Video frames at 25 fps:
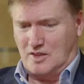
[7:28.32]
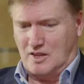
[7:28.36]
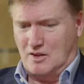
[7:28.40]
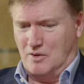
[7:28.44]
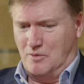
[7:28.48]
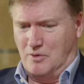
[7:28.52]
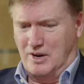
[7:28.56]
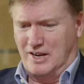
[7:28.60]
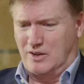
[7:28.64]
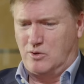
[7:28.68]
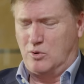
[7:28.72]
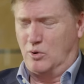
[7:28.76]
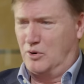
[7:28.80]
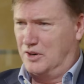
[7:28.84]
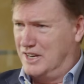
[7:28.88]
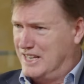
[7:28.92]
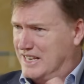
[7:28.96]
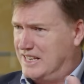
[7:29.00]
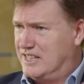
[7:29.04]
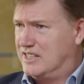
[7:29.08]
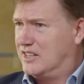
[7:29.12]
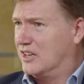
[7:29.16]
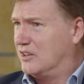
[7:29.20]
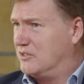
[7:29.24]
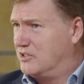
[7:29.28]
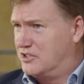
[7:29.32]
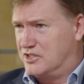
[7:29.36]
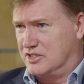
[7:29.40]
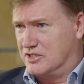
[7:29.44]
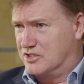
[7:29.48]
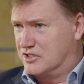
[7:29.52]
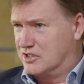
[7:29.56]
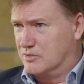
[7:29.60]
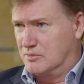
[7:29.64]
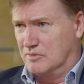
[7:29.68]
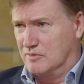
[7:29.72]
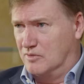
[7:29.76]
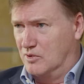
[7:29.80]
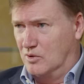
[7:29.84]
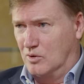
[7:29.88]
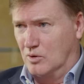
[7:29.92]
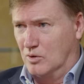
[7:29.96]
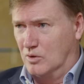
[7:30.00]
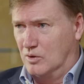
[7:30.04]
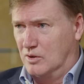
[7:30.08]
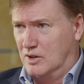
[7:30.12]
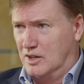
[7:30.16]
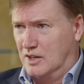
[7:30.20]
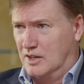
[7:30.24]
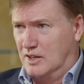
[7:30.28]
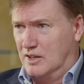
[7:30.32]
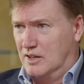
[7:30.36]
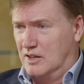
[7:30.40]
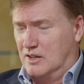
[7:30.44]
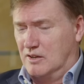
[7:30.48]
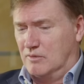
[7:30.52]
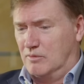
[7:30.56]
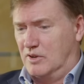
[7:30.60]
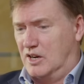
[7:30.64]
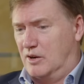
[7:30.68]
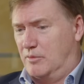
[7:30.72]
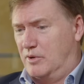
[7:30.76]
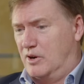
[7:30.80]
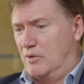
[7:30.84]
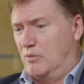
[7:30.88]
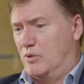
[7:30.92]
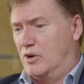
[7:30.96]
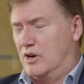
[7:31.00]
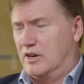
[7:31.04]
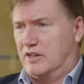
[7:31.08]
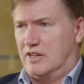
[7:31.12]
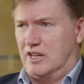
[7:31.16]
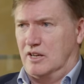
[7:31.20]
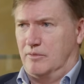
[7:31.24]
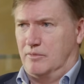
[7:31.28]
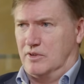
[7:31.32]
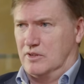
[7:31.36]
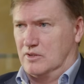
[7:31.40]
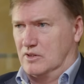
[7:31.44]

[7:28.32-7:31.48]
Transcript: what I call an ecosystem of law, where we're working with